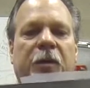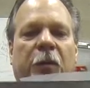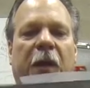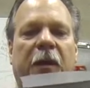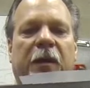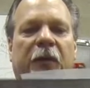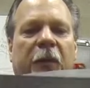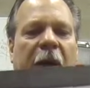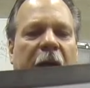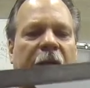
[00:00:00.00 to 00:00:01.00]
a relative
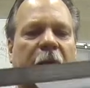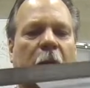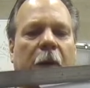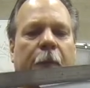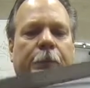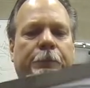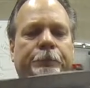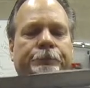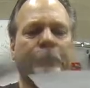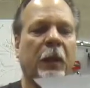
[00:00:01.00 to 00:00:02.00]
amount of form.
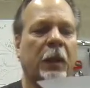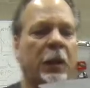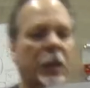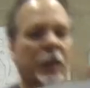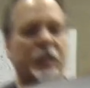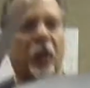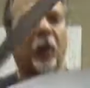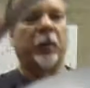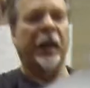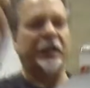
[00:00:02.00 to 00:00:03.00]

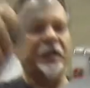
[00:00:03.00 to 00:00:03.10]
So at the